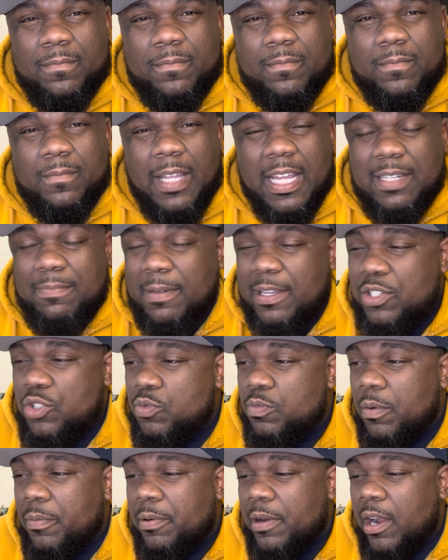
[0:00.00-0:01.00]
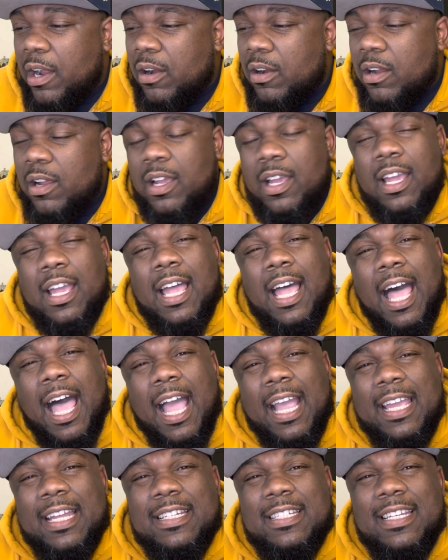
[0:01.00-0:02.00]
That's my superpower. I
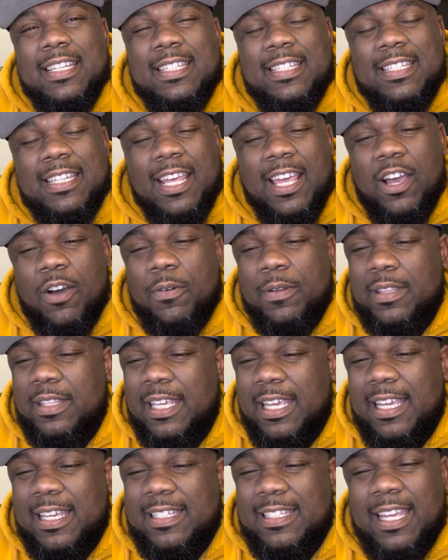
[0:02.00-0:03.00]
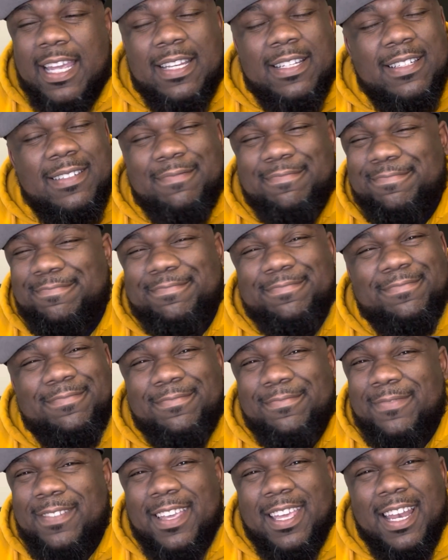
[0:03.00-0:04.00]
can just tell when things ain't,
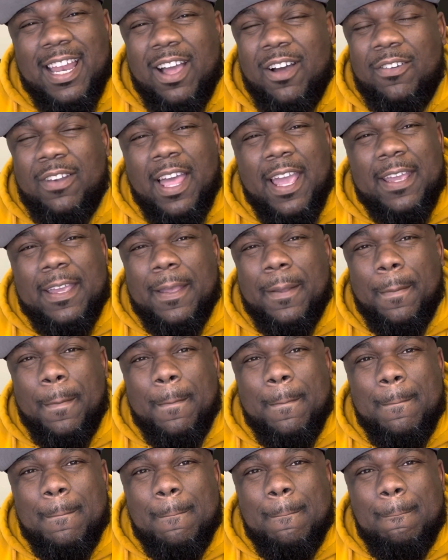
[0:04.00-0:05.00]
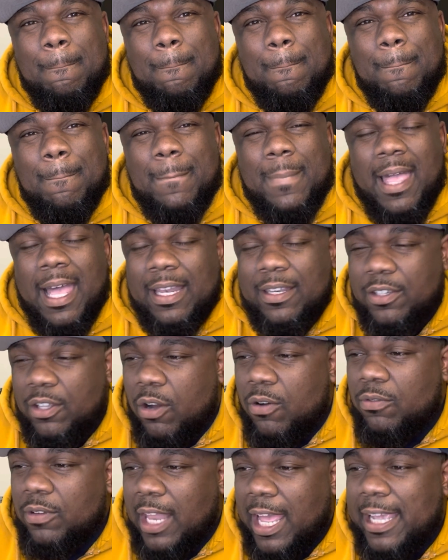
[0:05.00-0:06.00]
and I don't like it. I
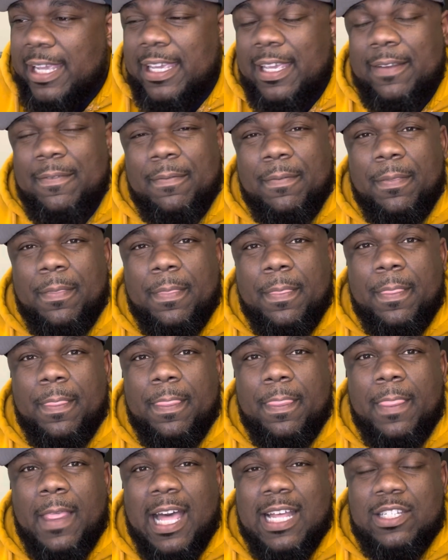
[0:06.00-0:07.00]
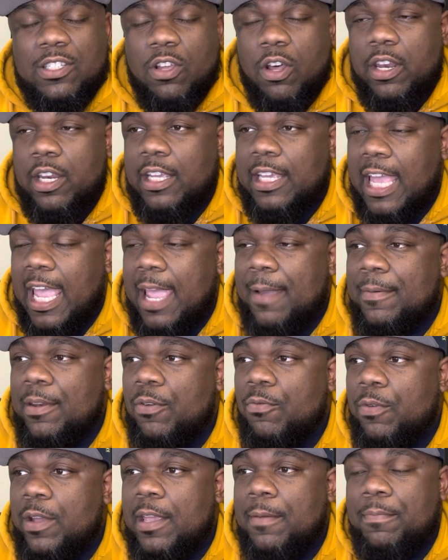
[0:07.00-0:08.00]
don't like it. I saw the game of the
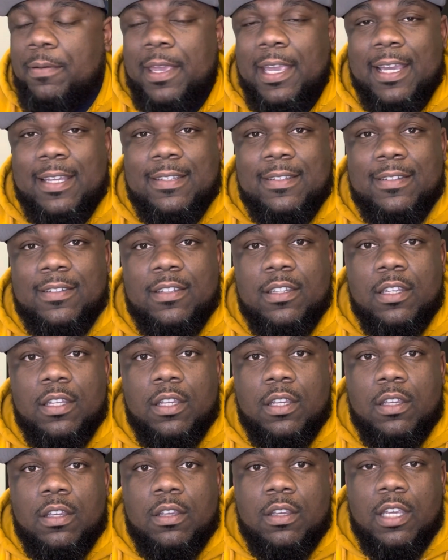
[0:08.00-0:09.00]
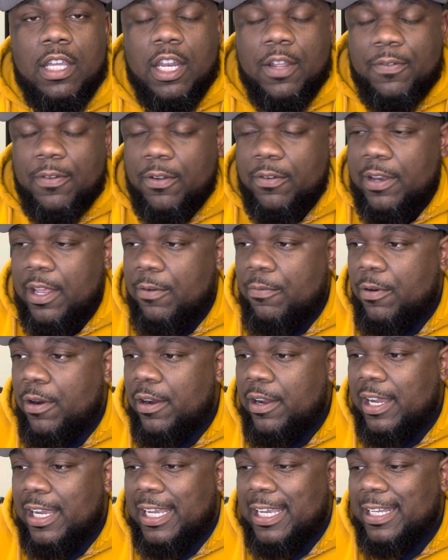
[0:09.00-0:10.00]
week picks, NFL
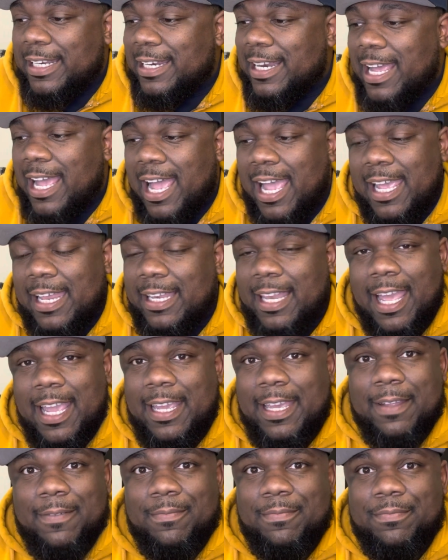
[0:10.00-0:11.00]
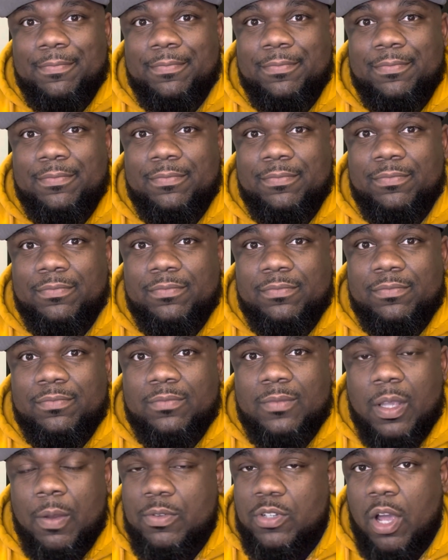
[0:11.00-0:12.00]
Network, and I ain't like it.
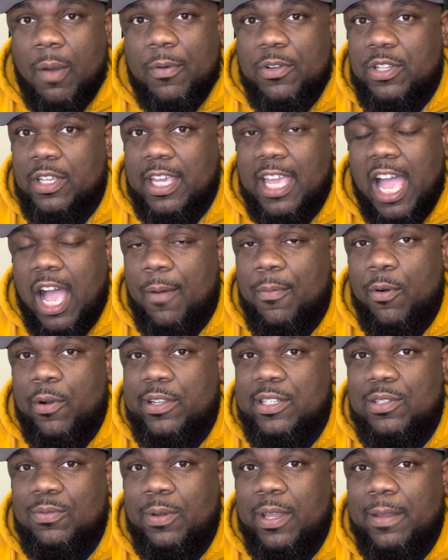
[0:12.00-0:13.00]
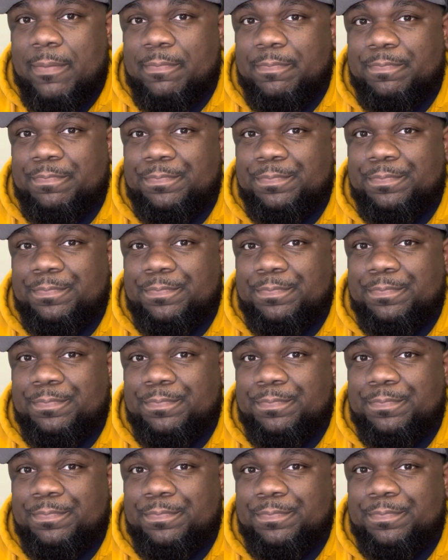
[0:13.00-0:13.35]
It was almost a Cowboy sweep.